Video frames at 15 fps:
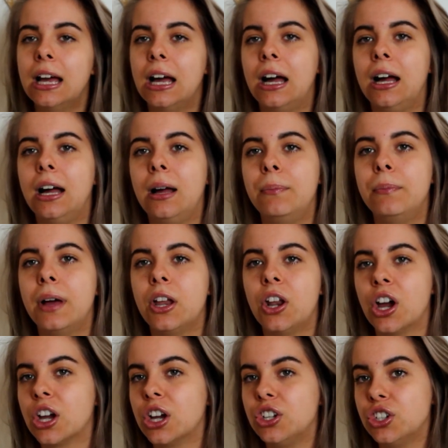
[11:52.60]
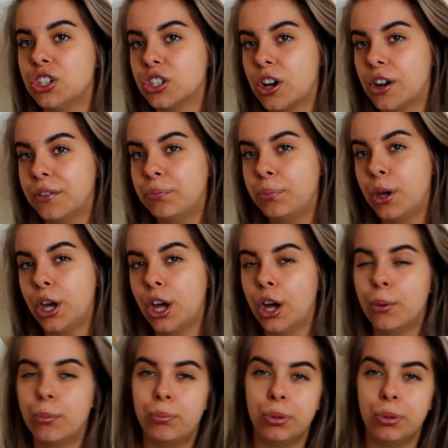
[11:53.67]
and I can just kind of put